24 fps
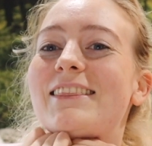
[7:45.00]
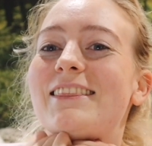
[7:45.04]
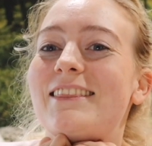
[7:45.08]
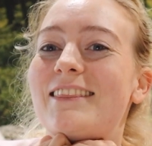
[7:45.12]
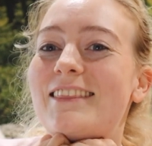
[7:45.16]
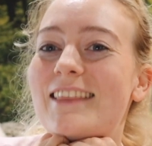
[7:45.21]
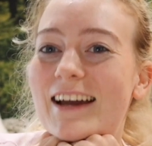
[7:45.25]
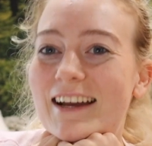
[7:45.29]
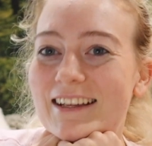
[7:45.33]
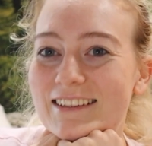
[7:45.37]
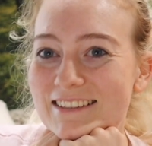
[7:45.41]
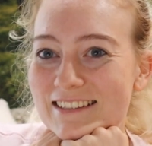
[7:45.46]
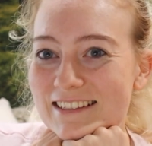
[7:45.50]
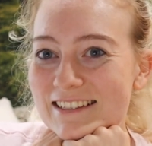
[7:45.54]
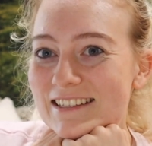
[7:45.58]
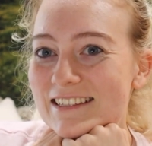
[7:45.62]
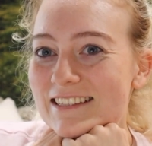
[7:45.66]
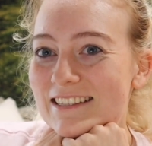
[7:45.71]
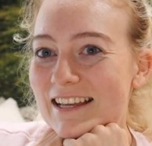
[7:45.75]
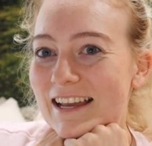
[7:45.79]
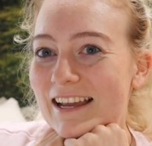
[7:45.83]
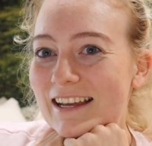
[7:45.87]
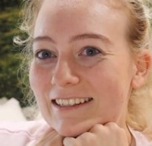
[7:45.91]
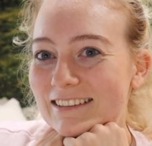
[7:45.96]
That's
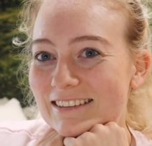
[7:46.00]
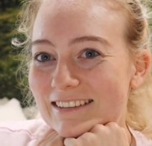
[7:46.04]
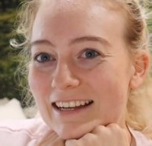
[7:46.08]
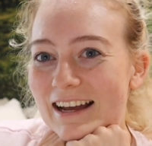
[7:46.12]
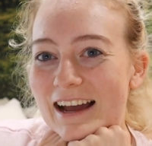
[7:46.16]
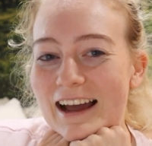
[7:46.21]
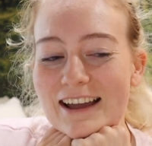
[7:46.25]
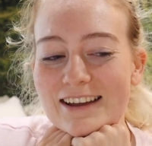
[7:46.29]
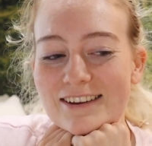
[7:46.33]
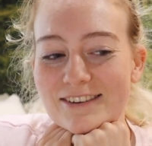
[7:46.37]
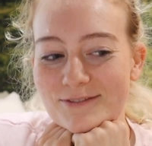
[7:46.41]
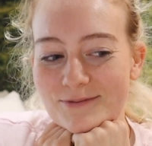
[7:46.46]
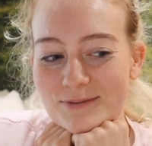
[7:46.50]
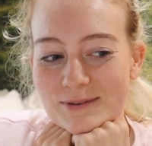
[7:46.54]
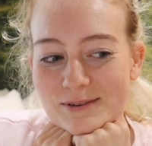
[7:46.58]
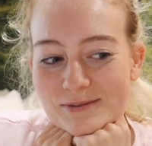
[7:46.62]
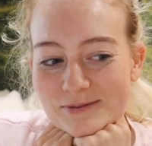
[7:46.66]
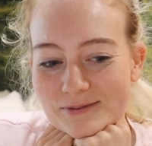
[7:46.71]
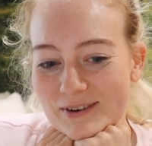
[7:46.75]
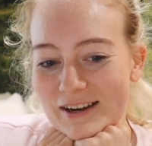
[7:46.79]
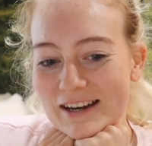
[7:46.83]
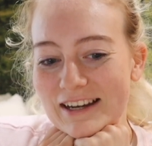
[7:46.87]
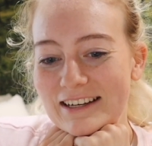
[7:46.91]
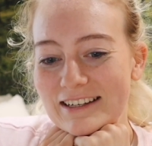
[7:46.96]
insane. I have
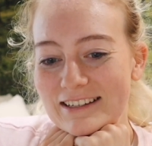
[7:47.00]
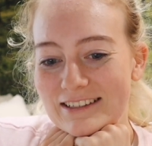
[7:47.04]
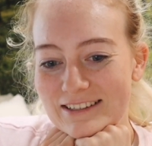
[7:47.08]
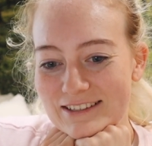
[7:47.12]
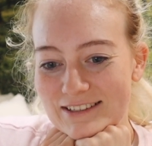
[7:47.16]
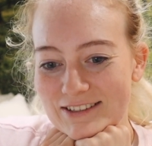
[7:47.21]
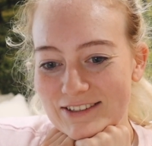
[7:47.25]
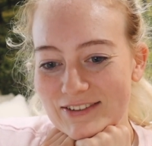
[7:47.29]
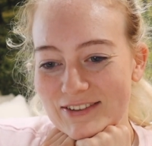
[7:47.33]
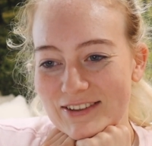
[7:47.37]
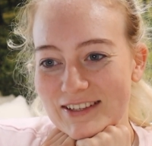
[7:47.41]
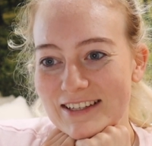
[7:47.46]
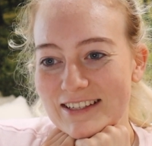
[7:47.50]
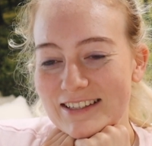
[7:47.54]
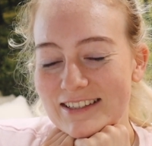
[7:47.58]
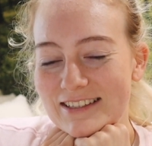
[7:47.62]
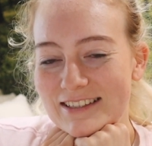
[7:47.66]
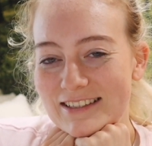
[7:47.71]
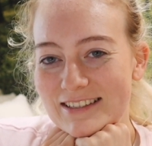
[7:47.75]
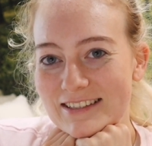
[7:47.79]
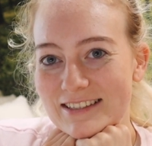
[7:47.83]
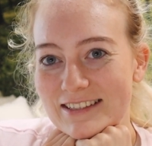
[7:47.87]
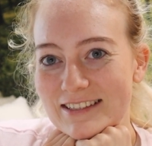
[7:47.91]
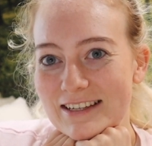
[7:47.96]
been waiting to do this
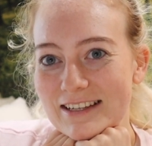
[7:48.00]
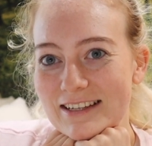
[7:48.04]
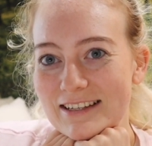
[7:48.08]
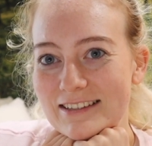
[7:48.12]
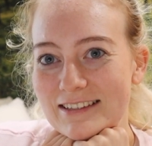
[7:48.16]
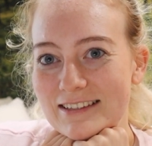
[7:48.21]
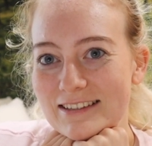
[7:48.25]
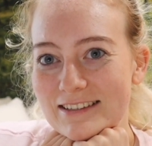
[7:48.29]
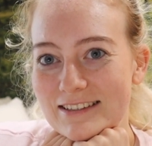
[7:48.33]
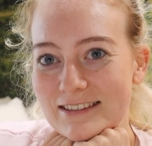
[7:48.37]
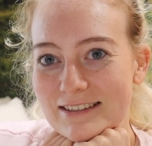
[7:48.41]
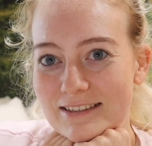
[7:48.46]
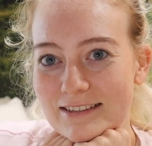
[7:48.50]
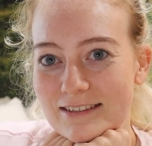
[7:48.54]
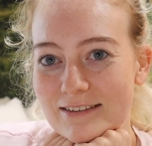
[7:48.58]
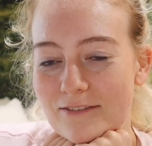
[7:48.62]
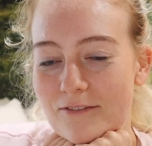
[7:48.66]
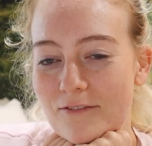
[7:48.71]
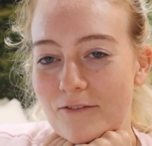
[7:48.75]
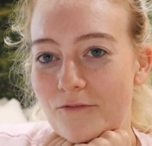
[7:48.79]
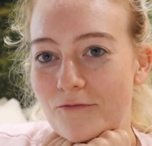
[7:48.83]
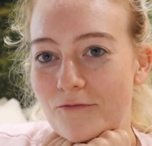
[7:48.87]
since